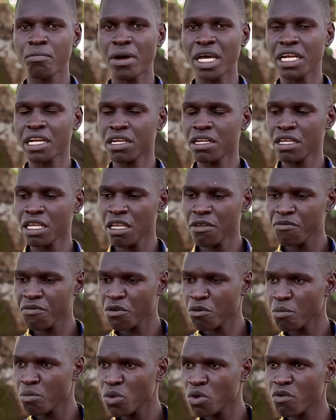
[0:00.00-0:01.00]
But
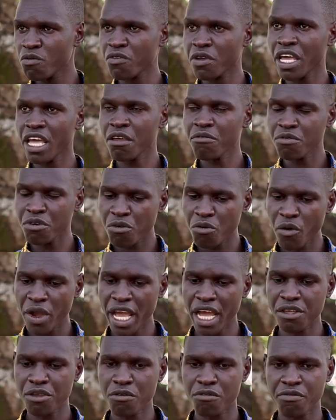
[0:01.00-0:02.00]
if you move
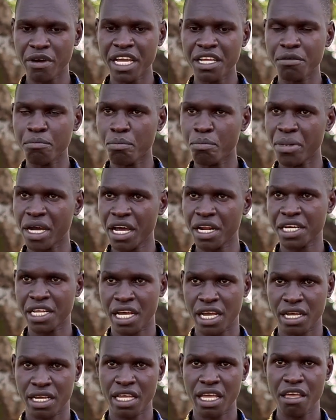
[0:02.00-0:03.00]
everywhere, you find
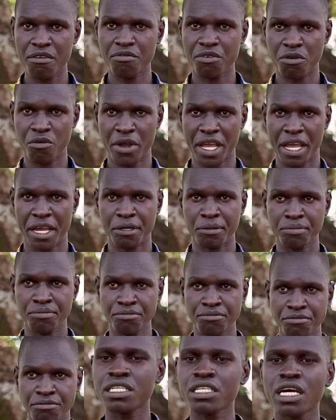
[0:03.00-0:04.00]
barrier everywhere.
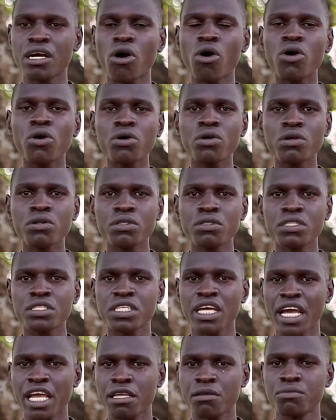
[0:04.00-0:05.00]
In the old
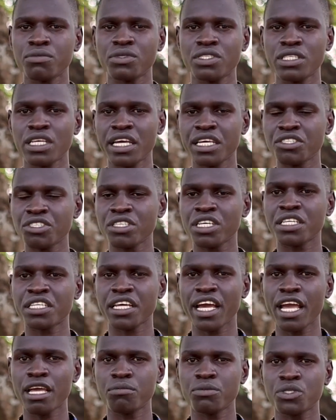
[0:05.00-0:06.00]
times, the
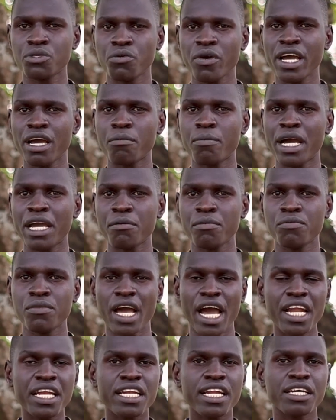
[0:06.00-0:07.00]
ancient times, whereby
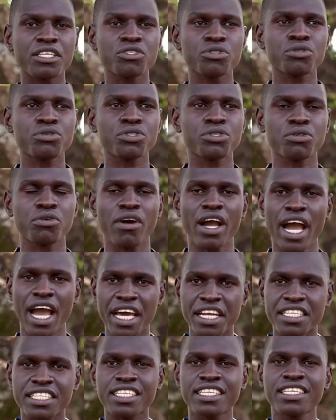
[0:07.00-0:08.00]
hunters used to
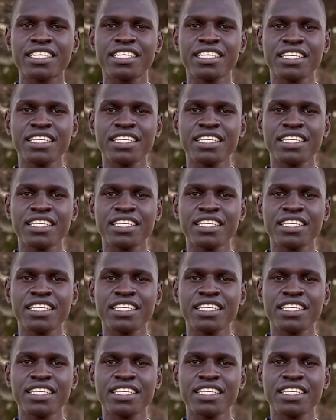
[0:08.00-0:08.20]
hunt,